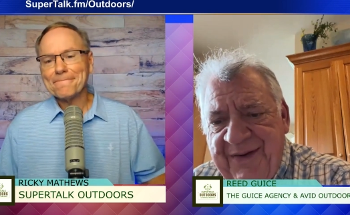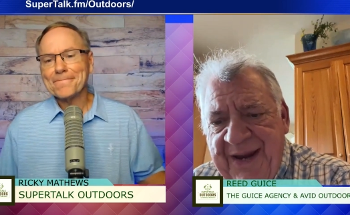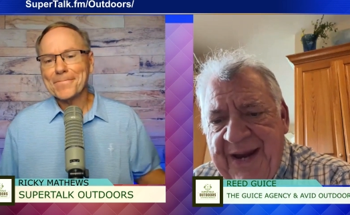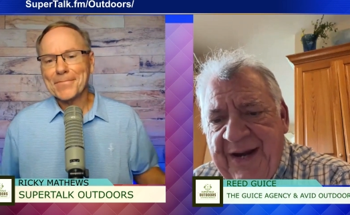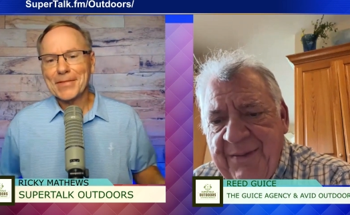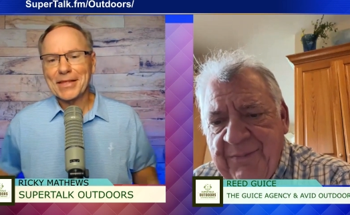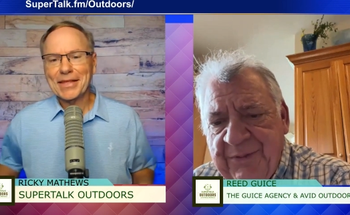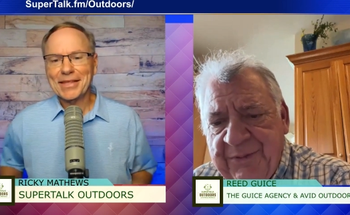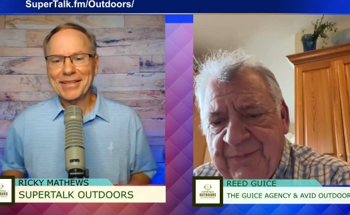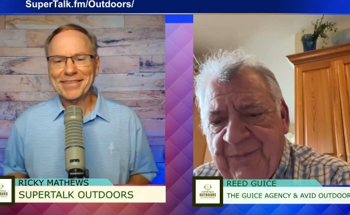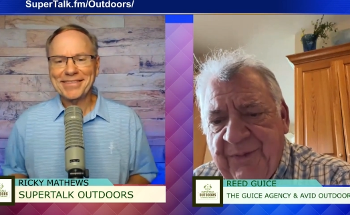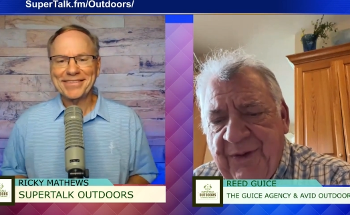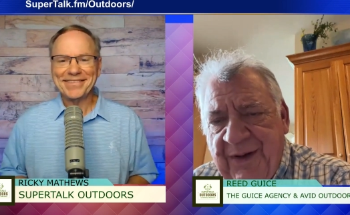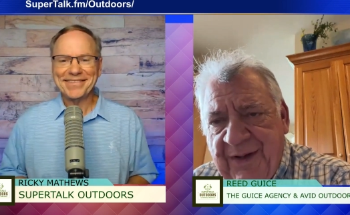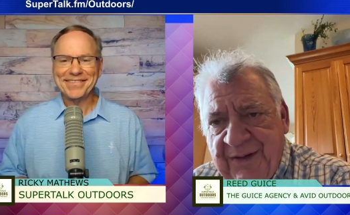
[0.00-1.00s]
Speaker 1: They're animals
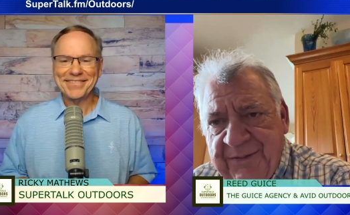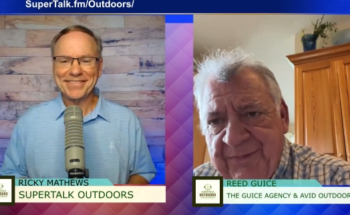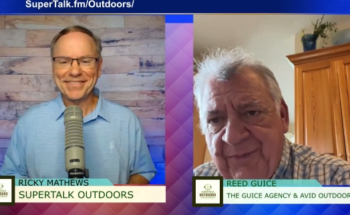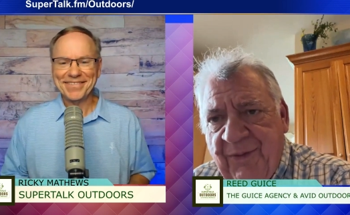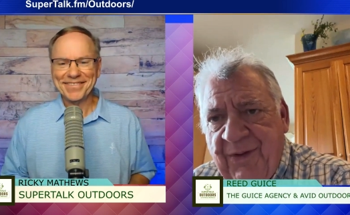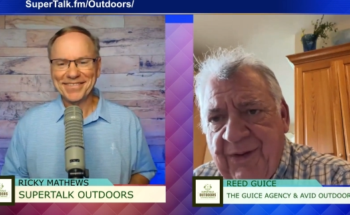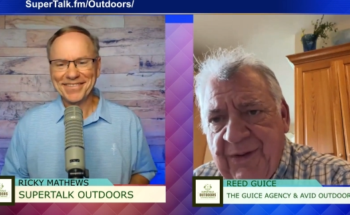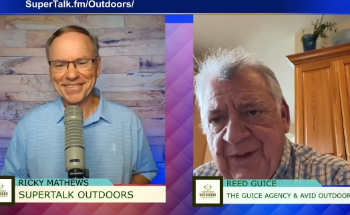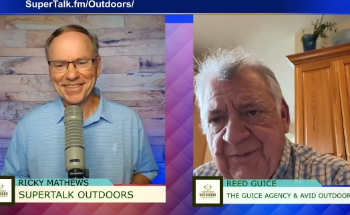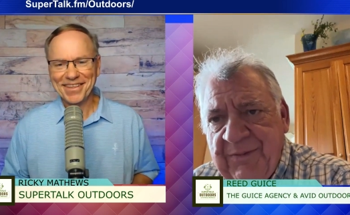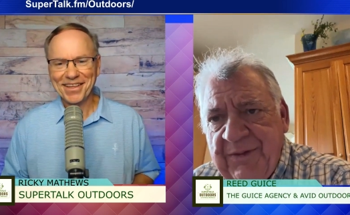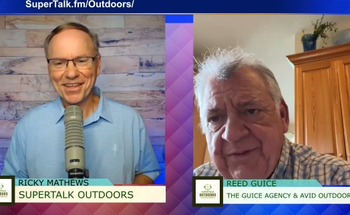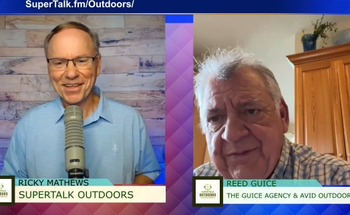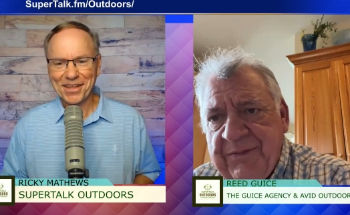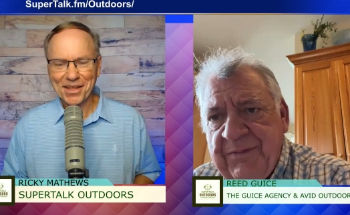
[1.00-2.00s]
for us, for all of
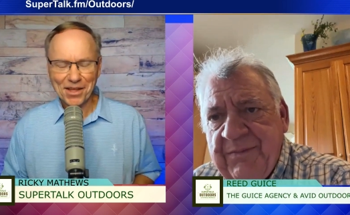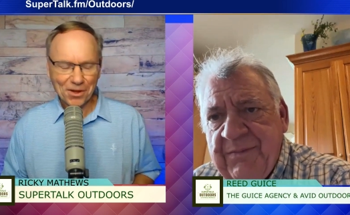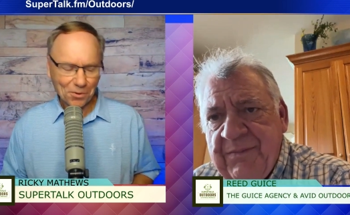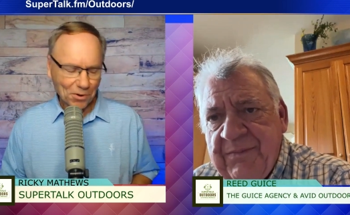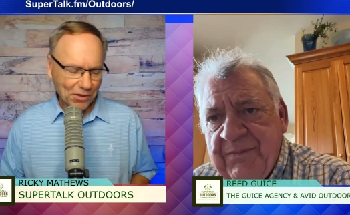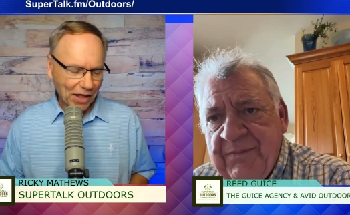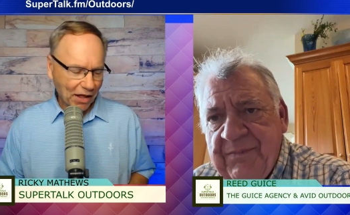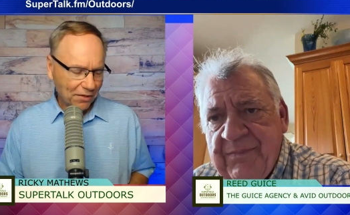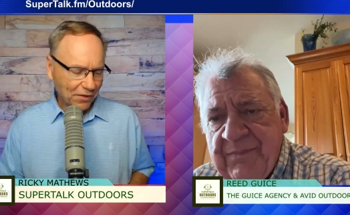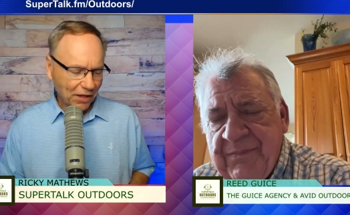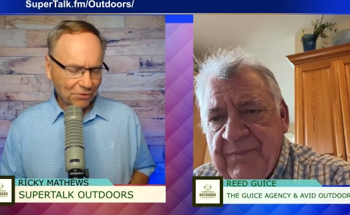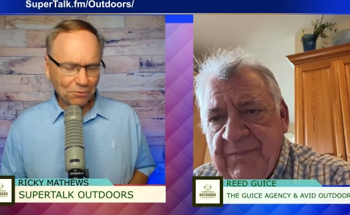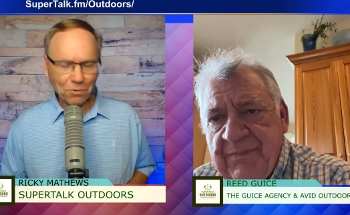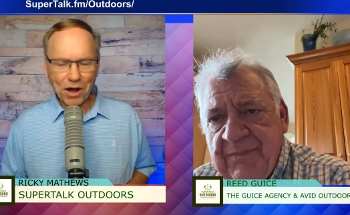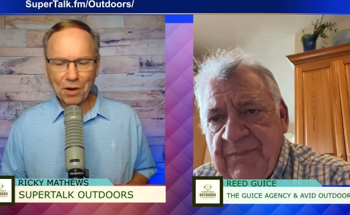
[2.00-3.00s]
us.
Speaker 2: Well, that,
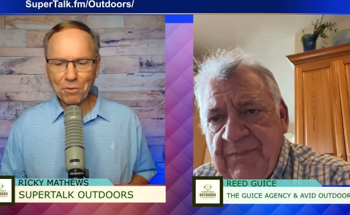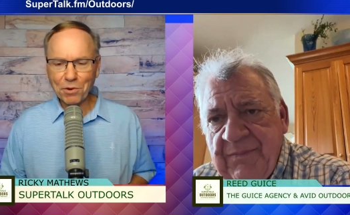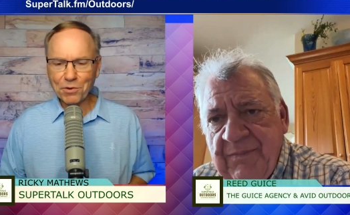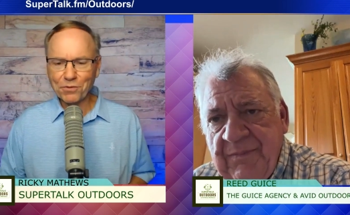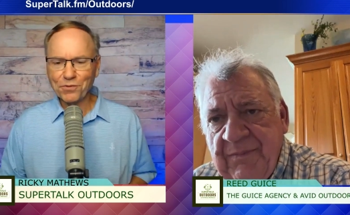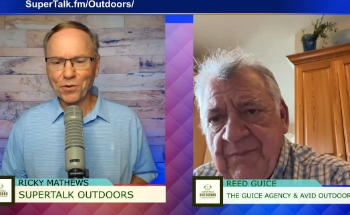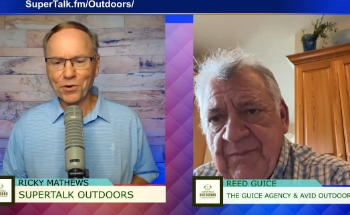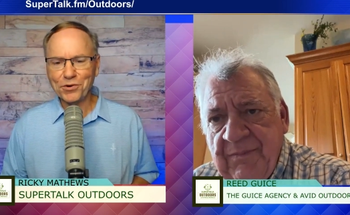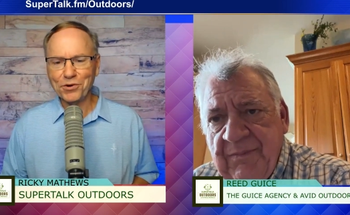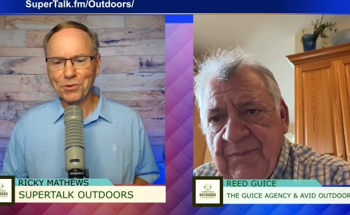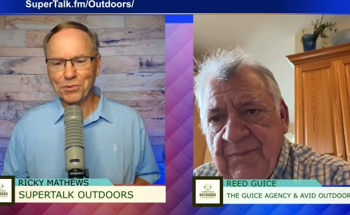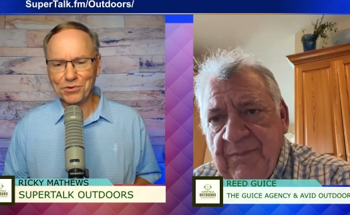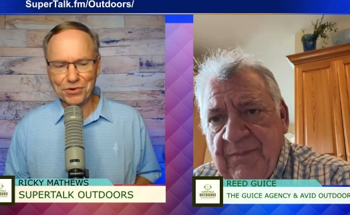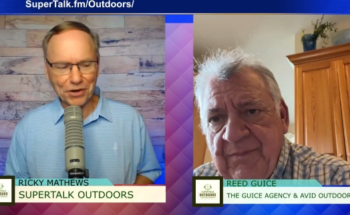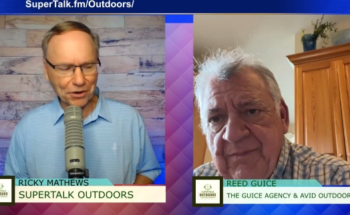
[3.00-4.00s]
that's why we refer to them
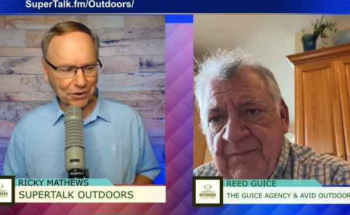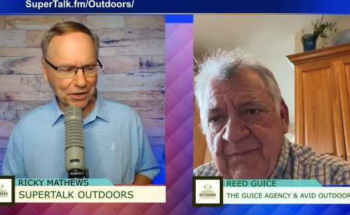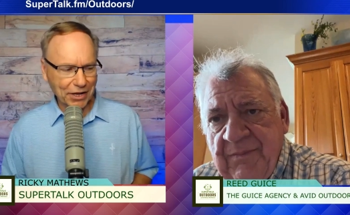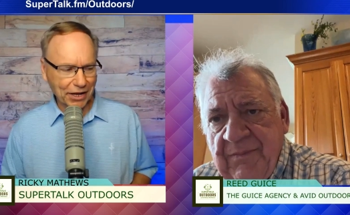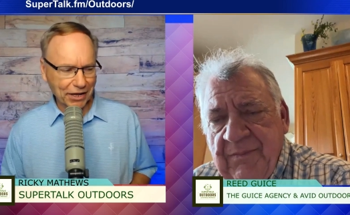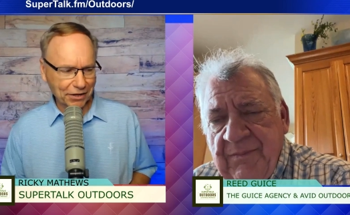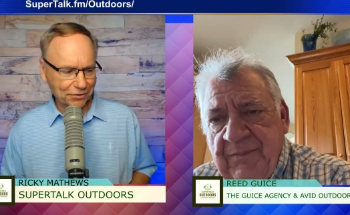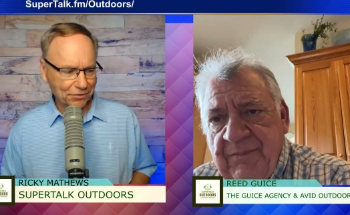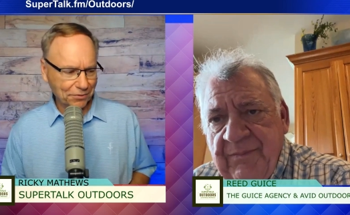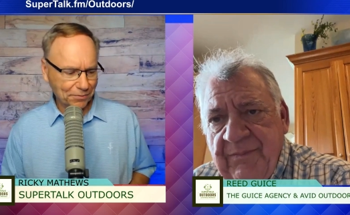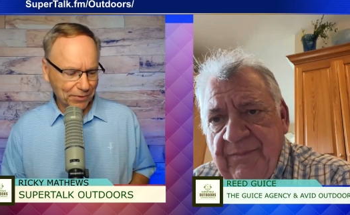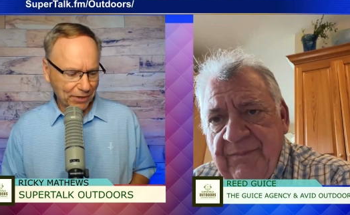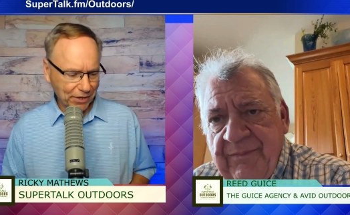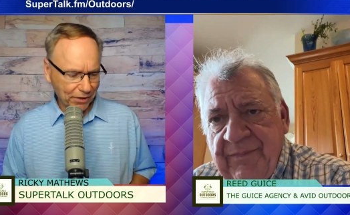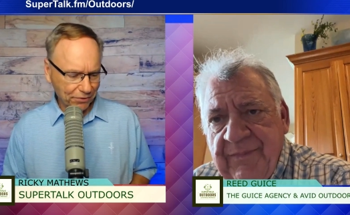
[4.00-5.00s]
as deer kings
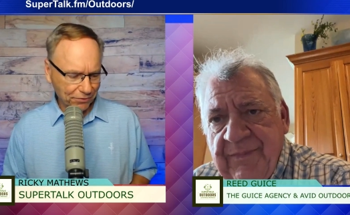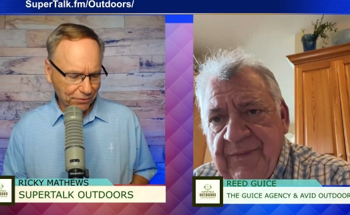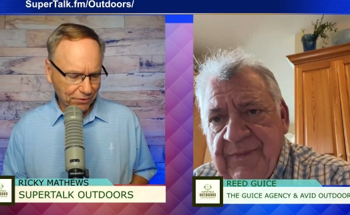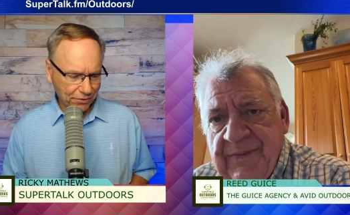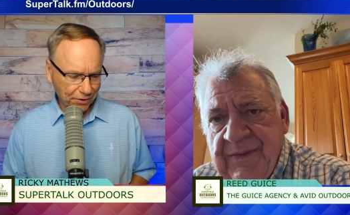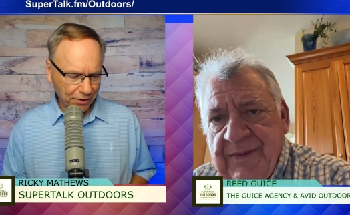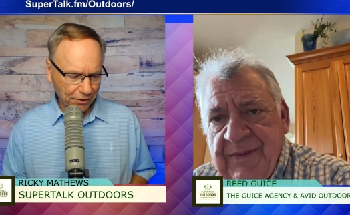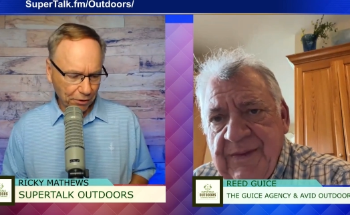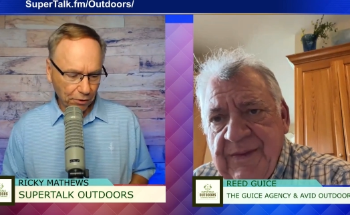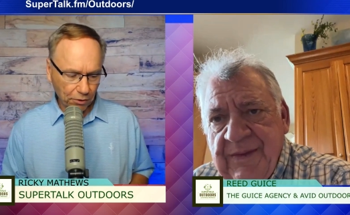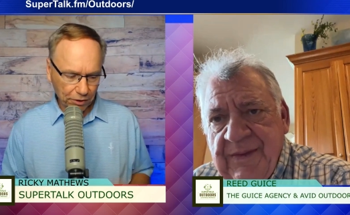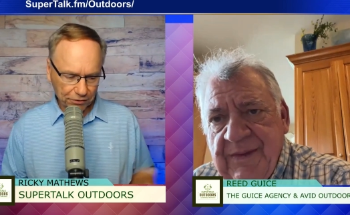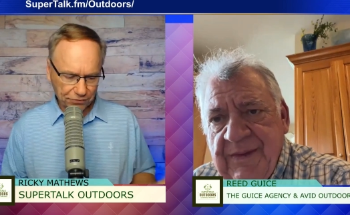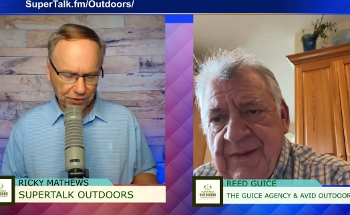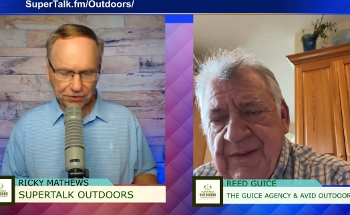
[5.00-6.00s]
because uh, there are
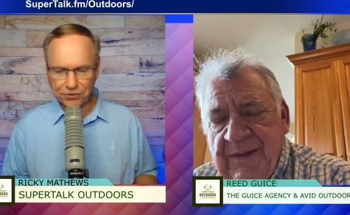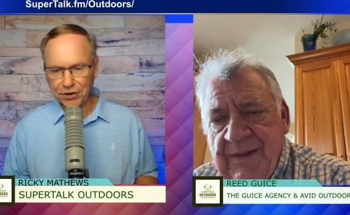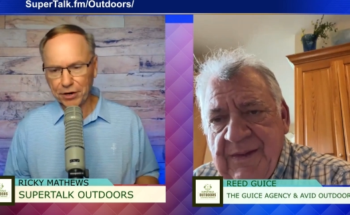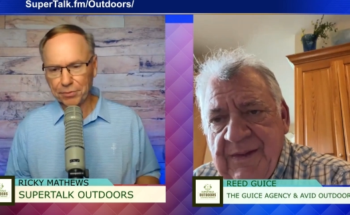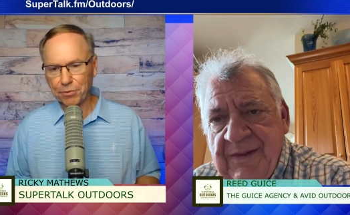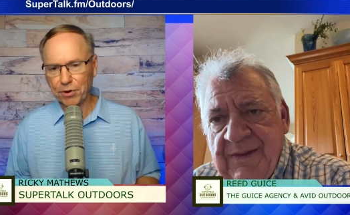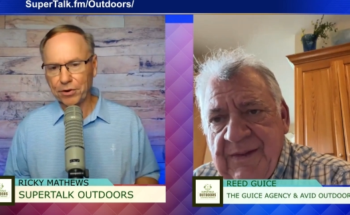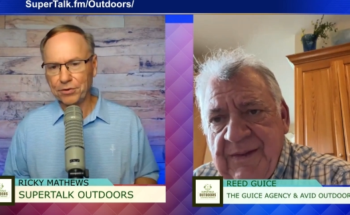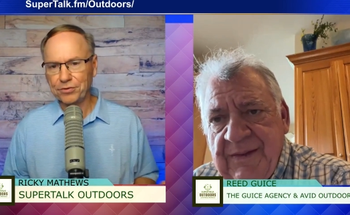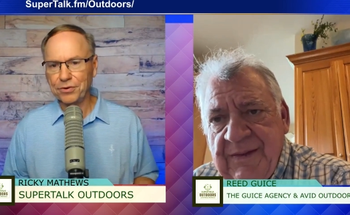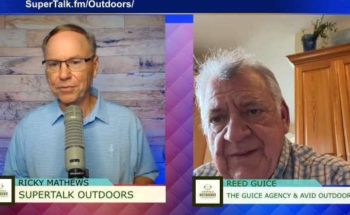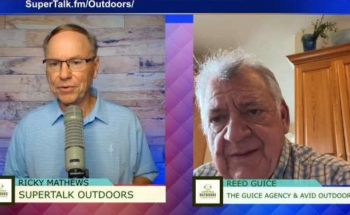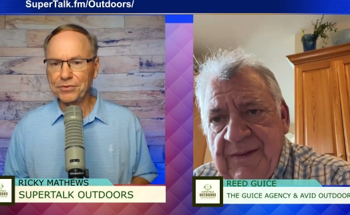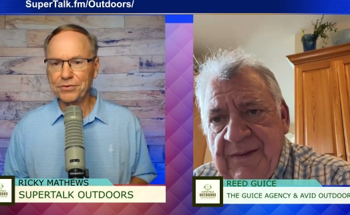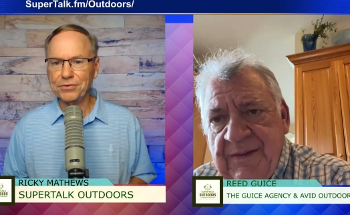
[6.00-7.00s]
only six deer breeders
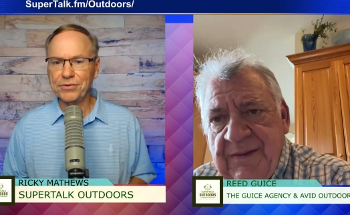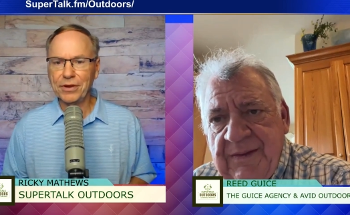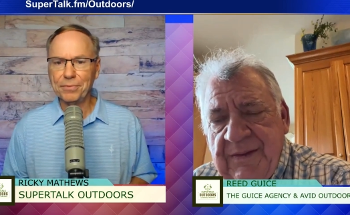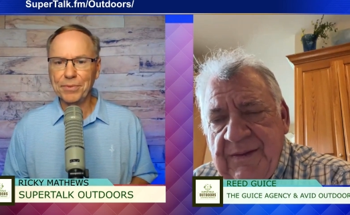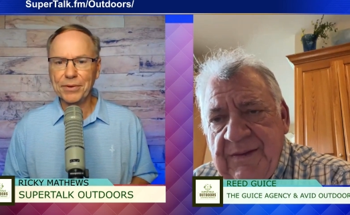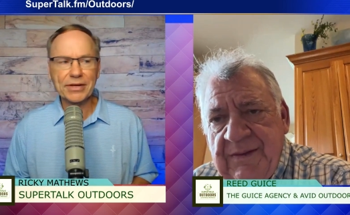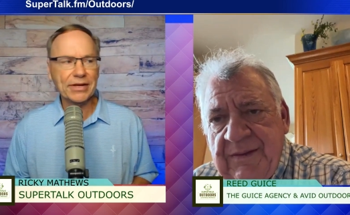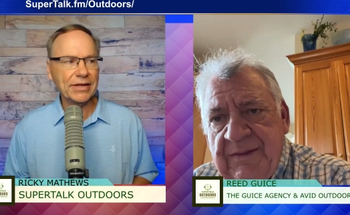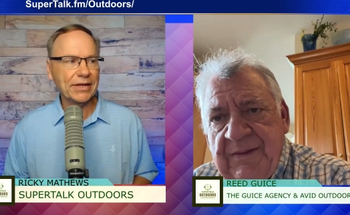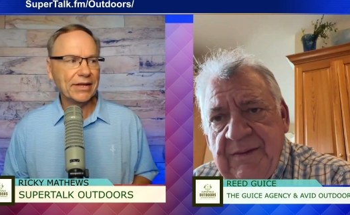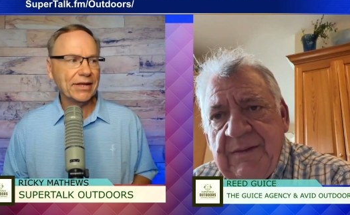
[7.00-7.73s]
in Mississippi.